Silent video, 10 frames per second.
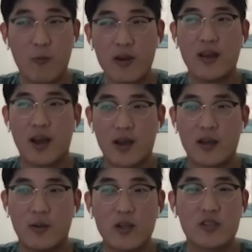Yeah, that
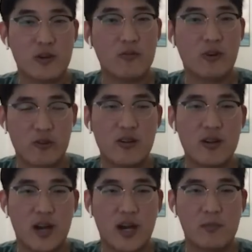one, it was through a
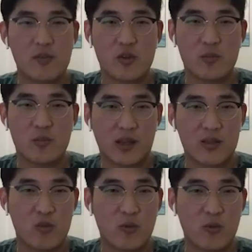recruiter. So
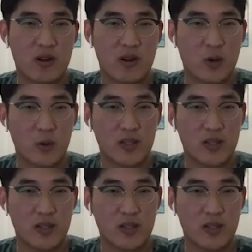because we